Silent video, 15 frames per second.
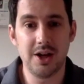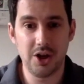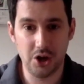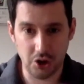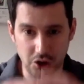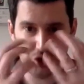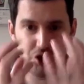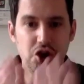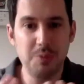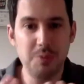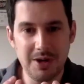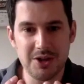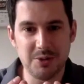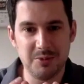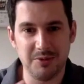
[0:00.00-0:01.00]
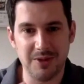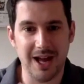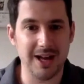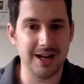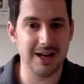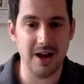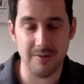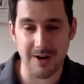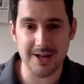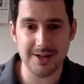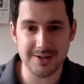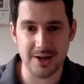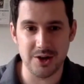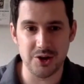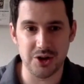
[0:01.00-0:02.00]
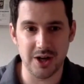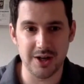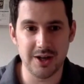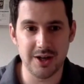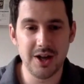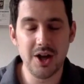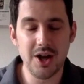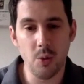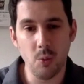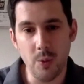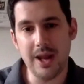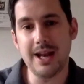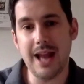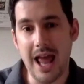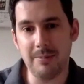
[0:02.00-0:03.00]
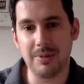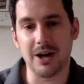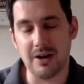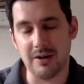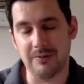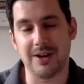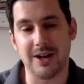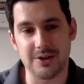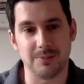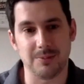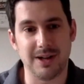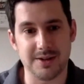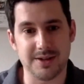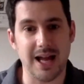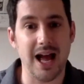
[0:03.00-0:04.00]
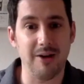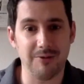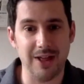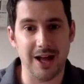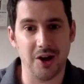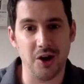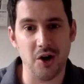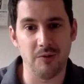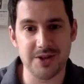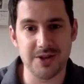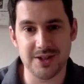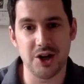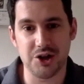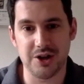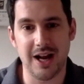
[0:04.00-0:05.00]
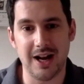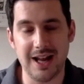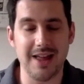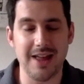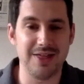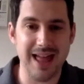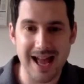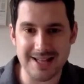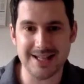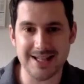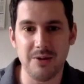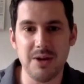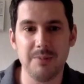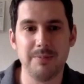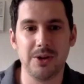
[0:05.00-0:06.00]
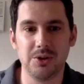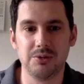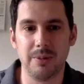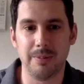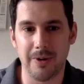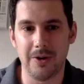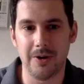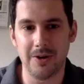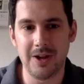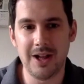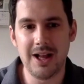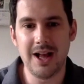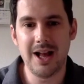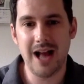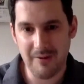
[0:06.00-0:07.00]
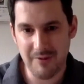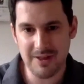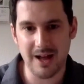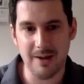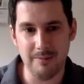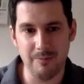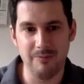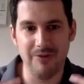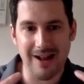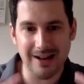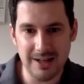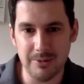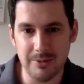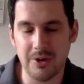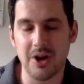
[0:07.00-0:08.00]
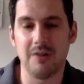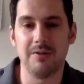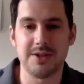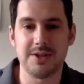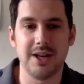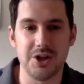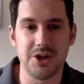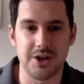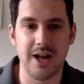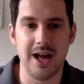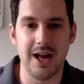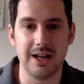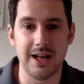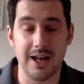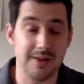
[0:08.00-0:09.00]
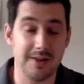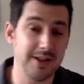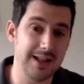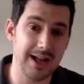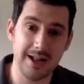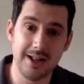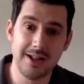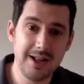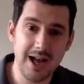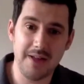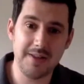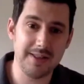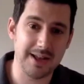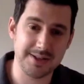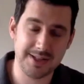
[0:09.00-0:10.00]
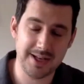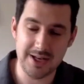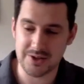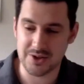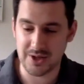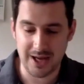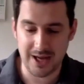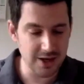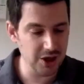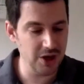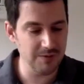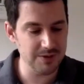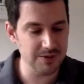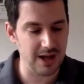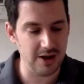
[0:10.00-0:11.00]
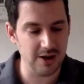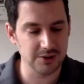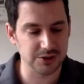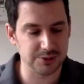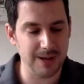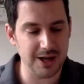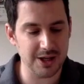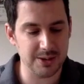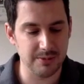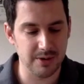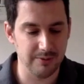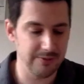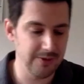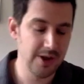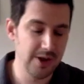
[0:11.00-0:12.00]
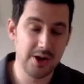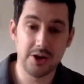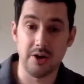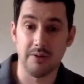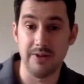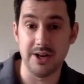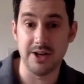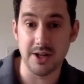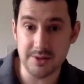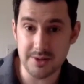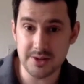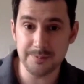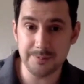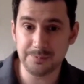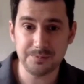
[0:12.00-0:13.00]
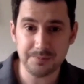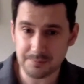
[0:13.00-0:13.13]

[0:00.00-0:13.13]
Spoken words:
consuming some of that in an advice engine, we enable our financial planners to have that conversation earlier. That's how you build rapport, having that valuable conversation earlier. And I think that I think that's key. So it kind of covers that whole spectrum of convenience,